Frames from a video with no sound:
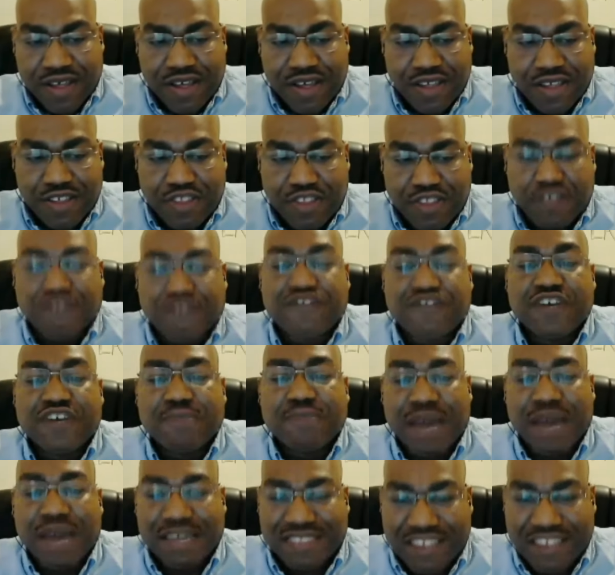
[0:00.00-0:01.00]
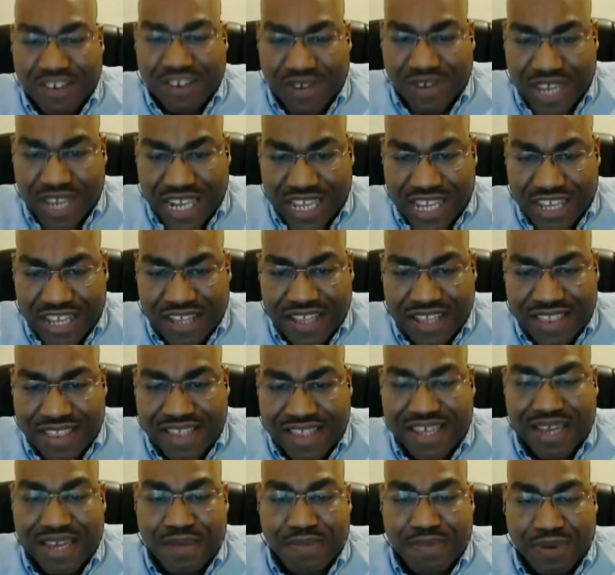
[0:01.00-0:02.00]
the feedback that you're getting,
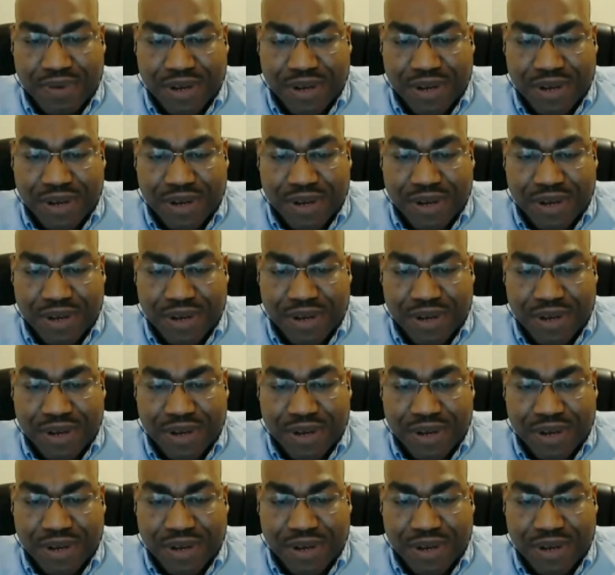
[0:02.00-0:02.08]
the input.